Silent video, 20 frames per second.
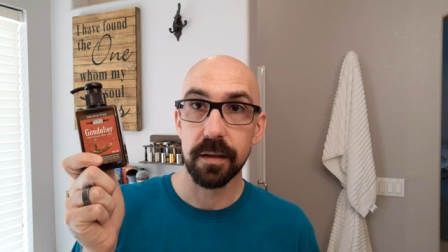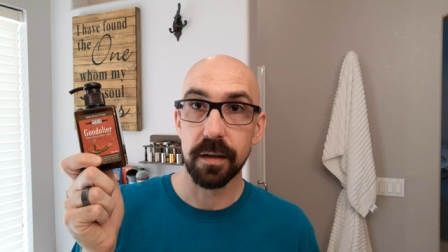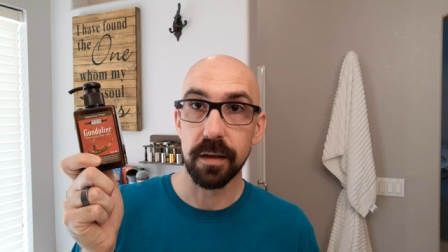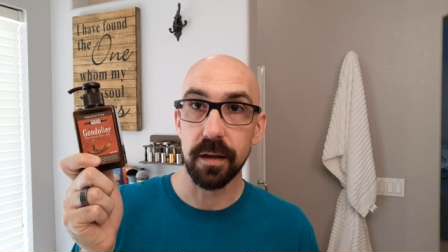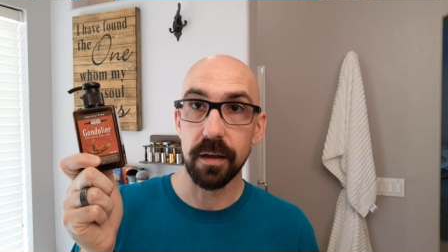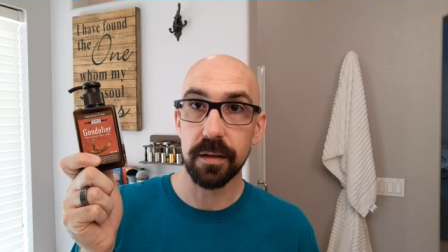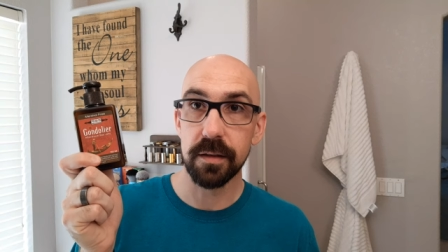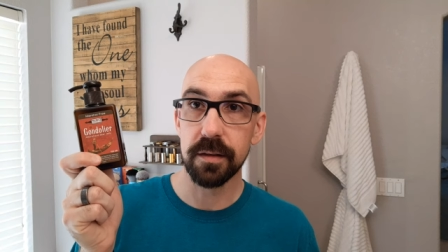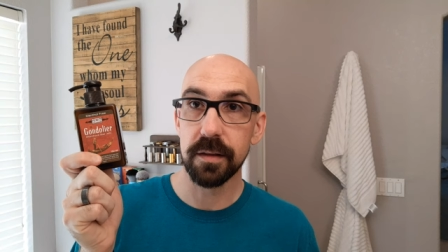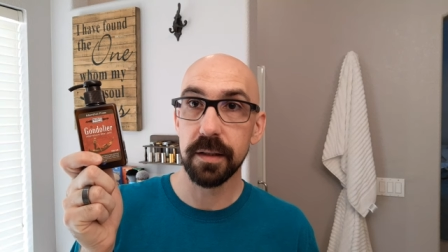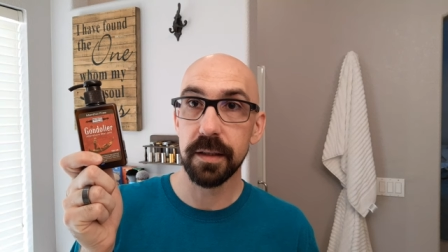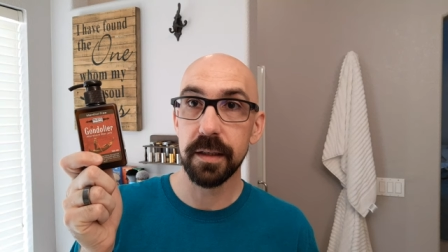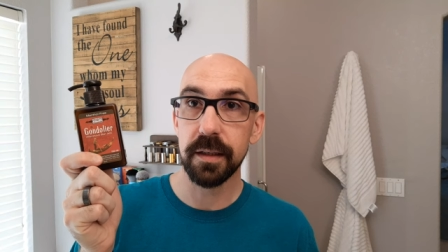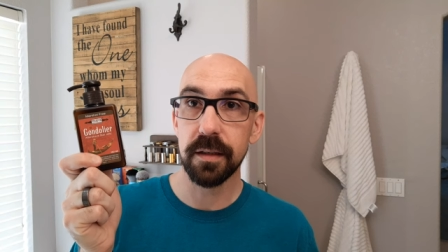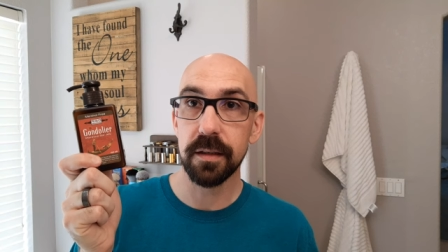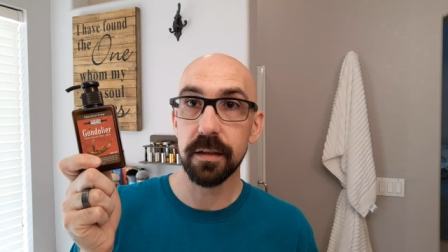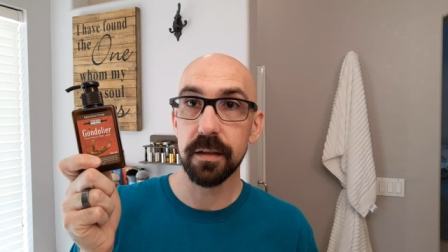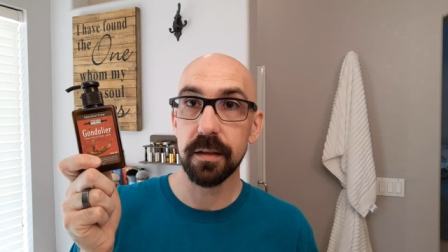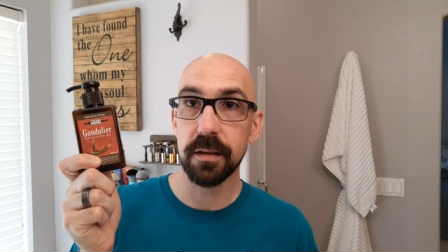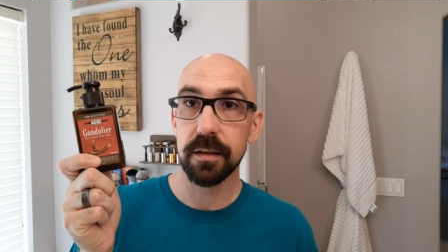
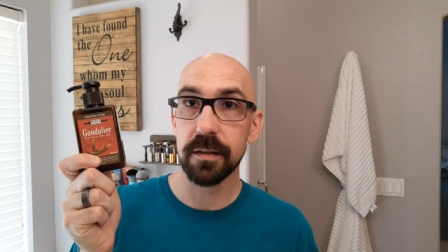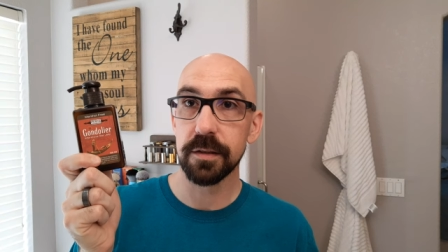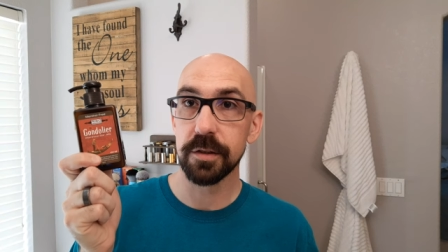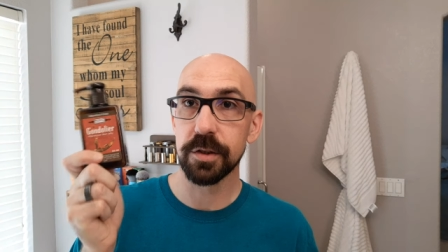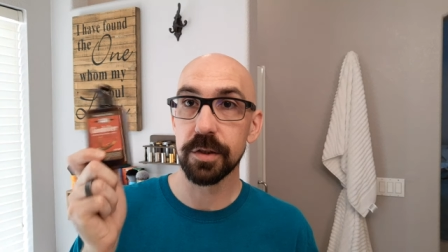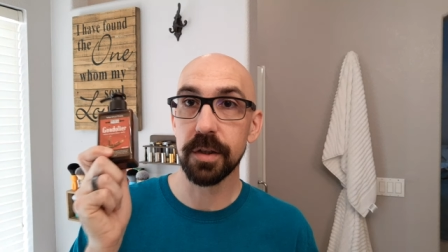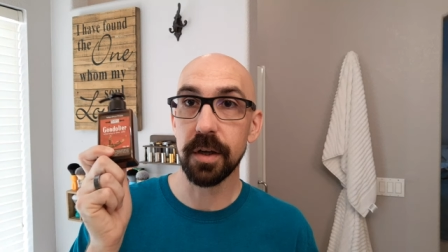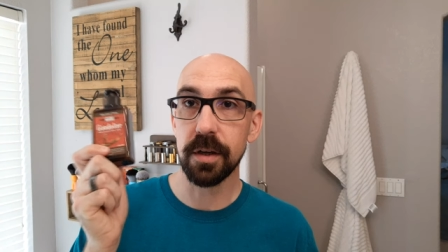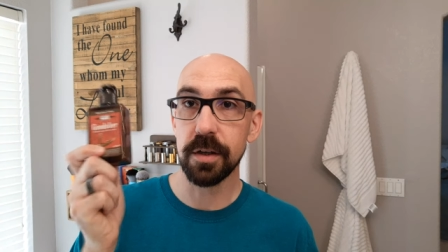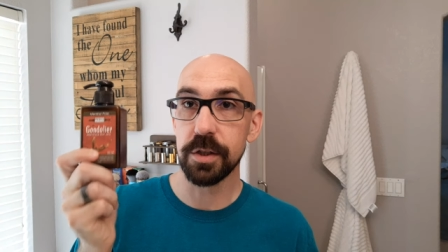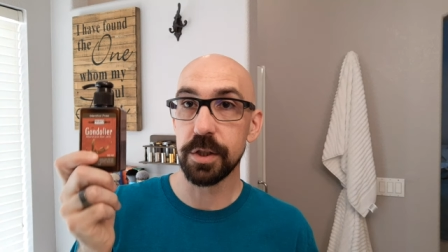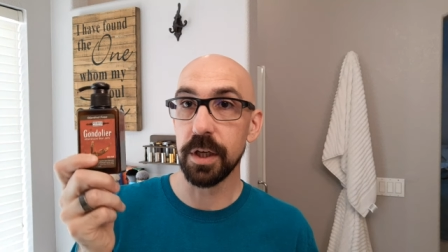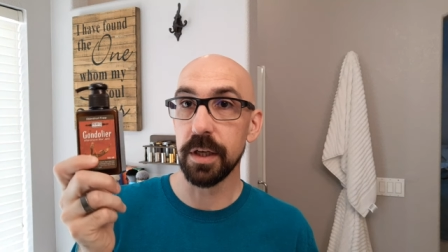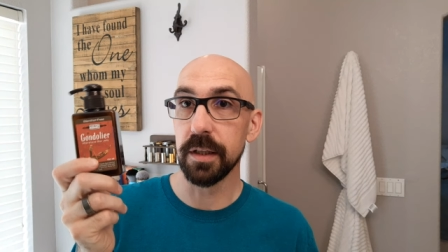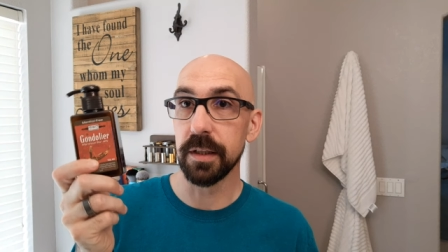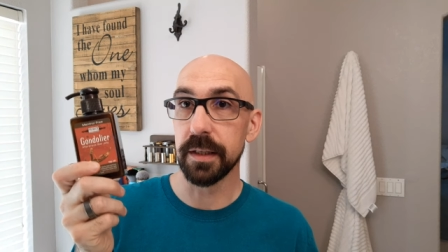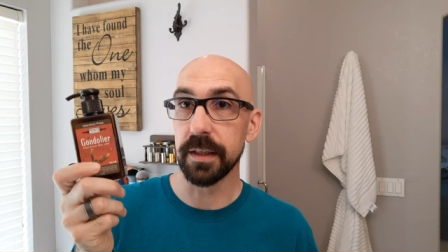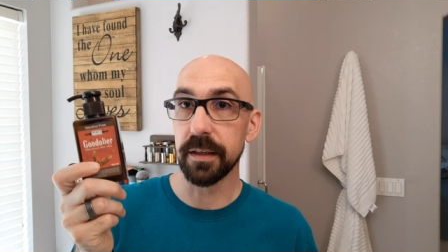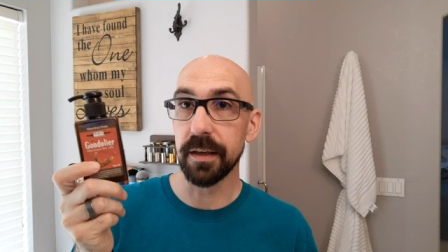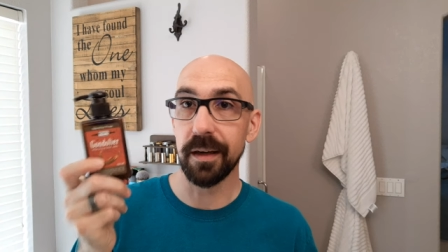Gondolier Star
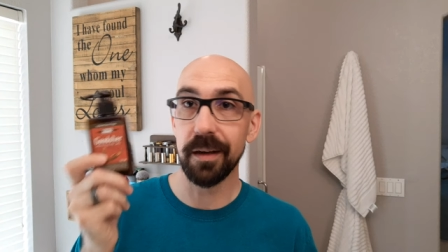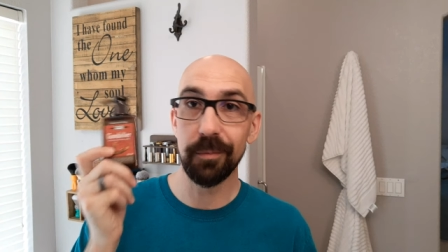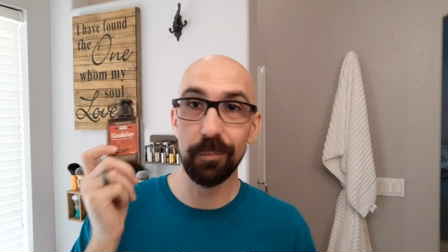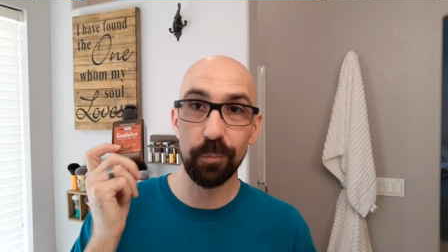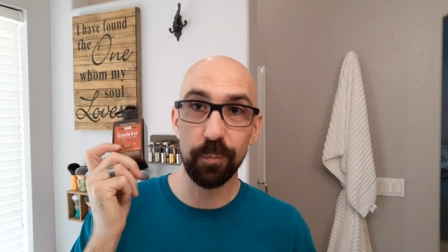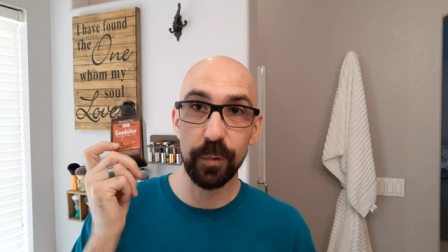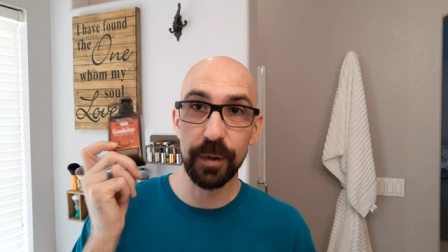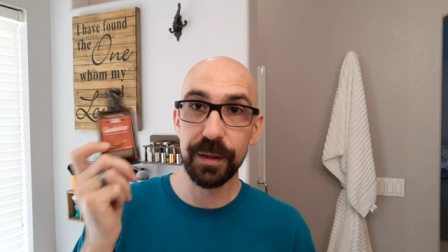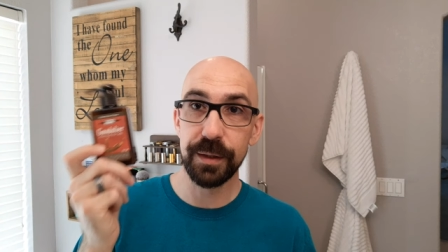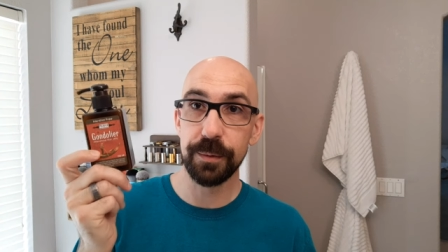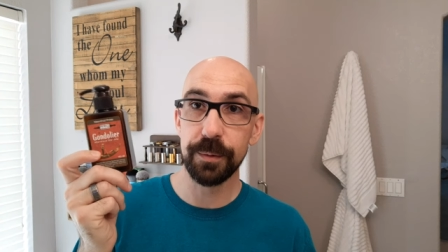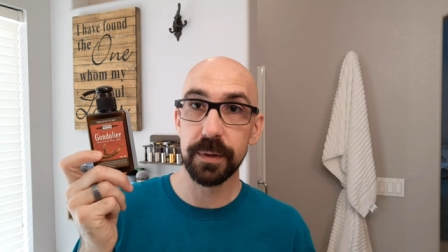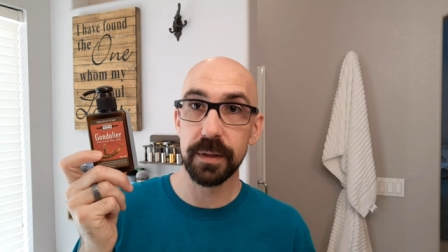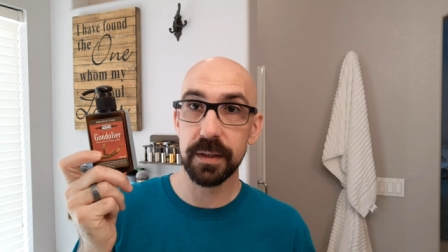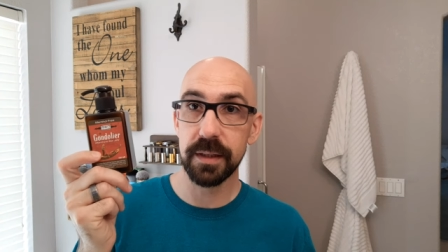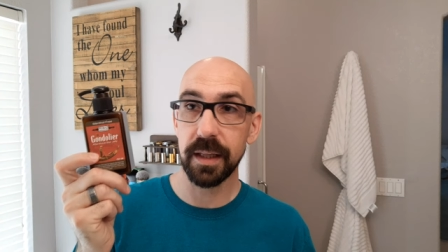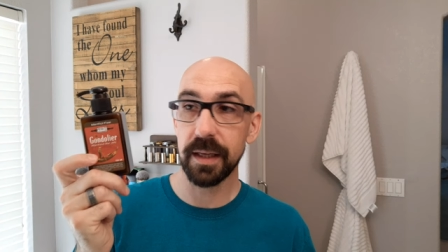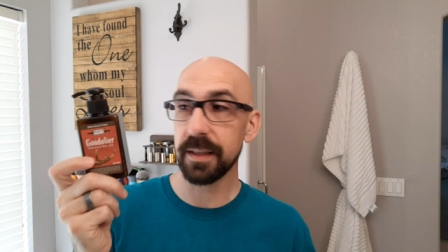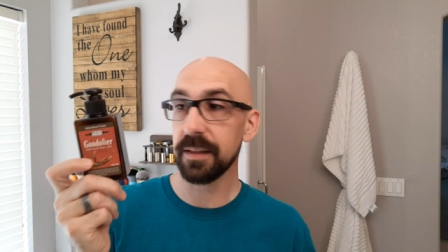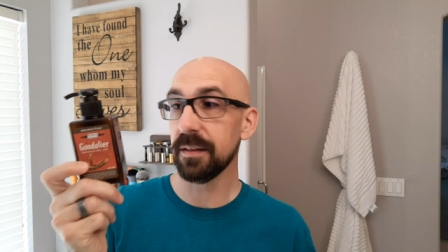Jelly. I really,
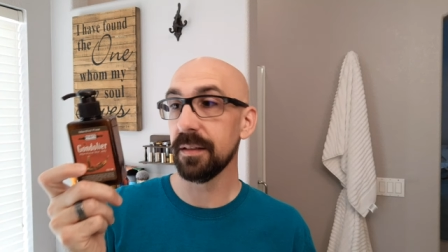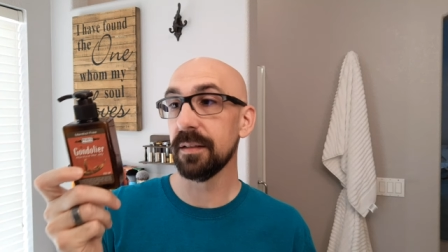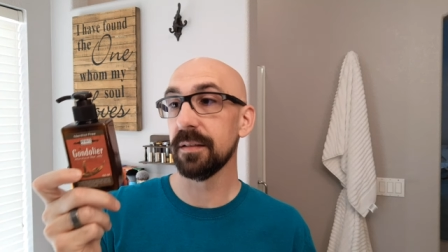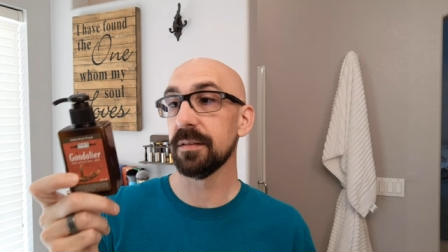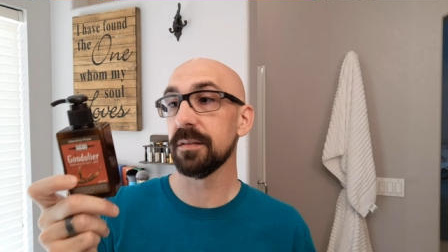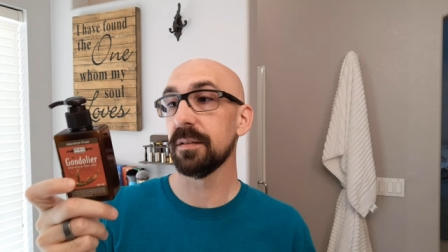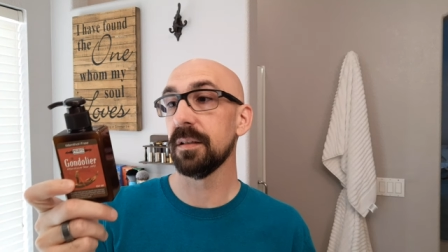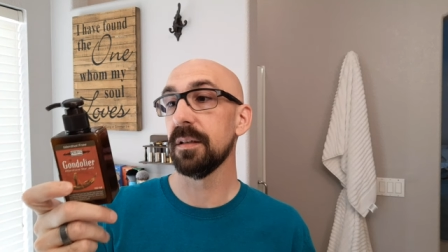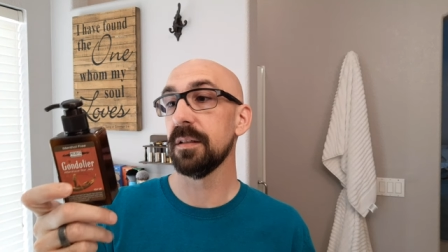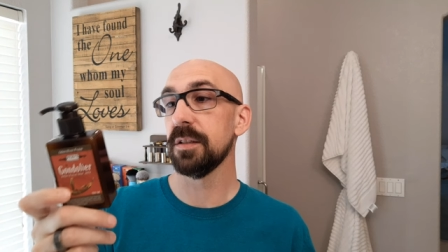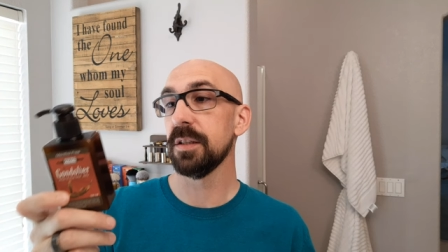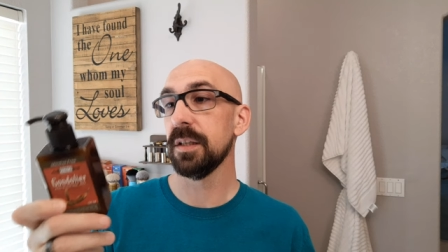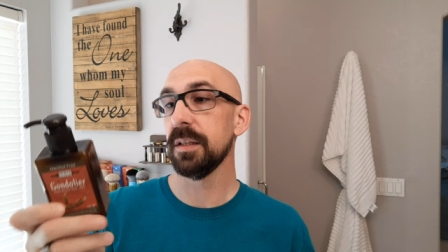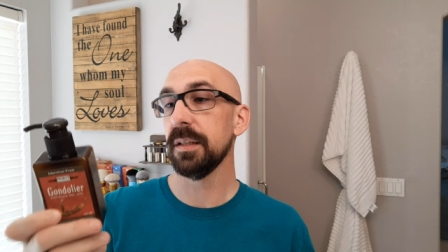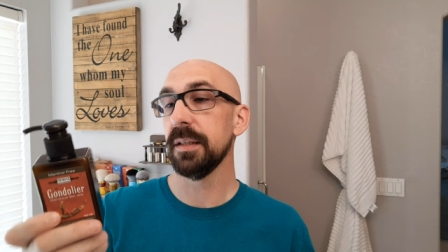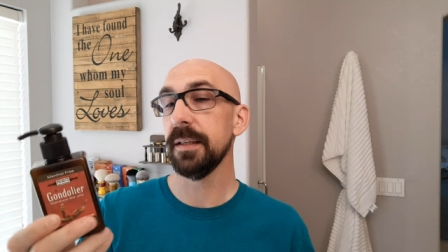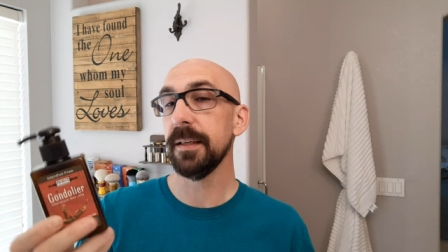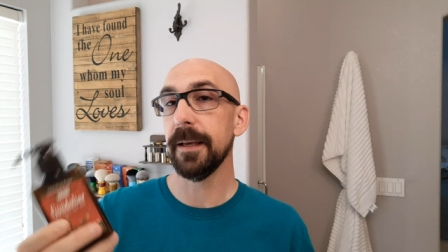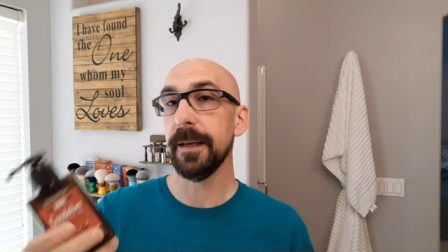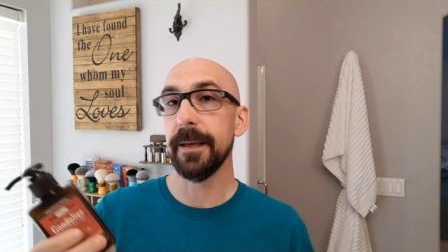really like their Star
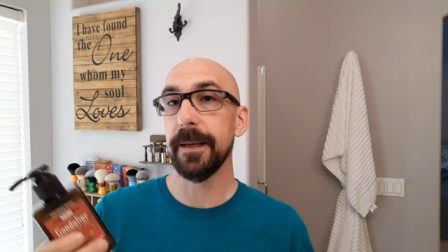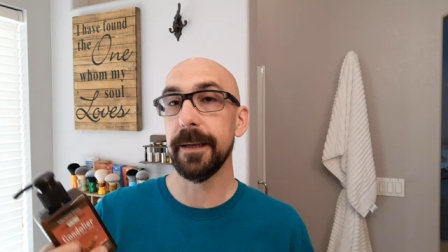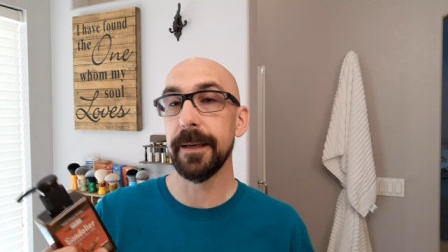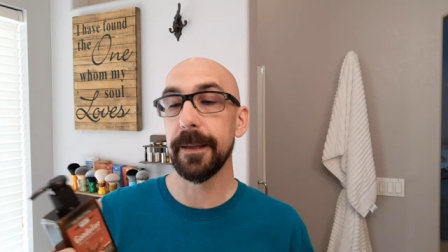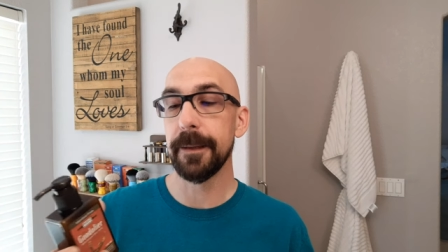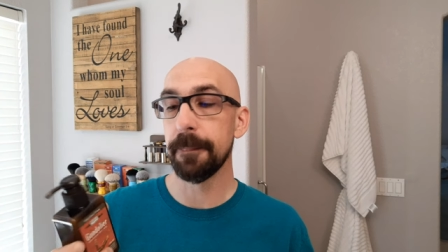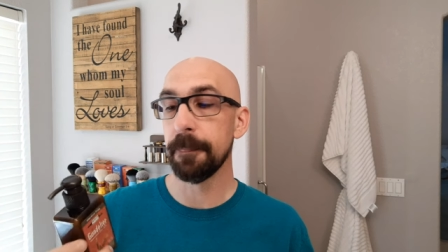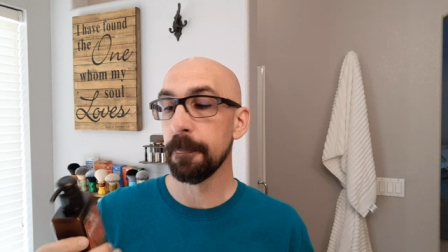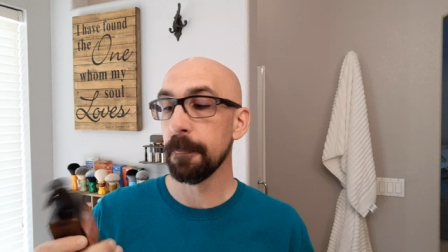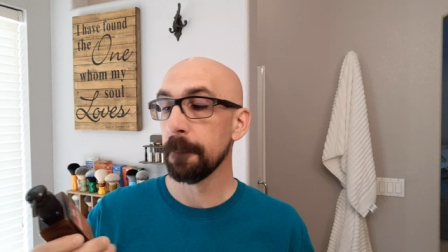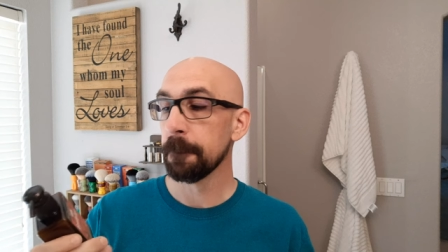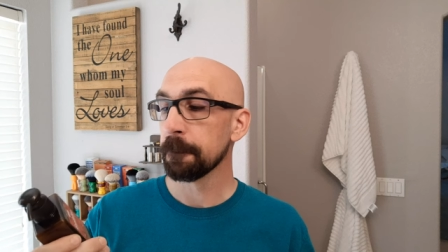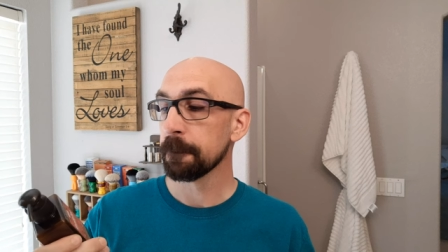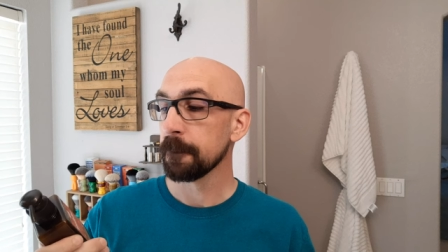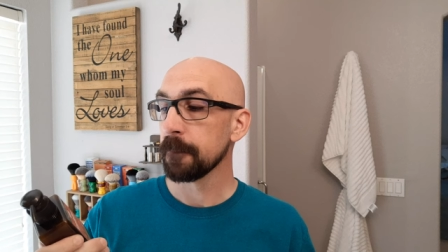Jelly, and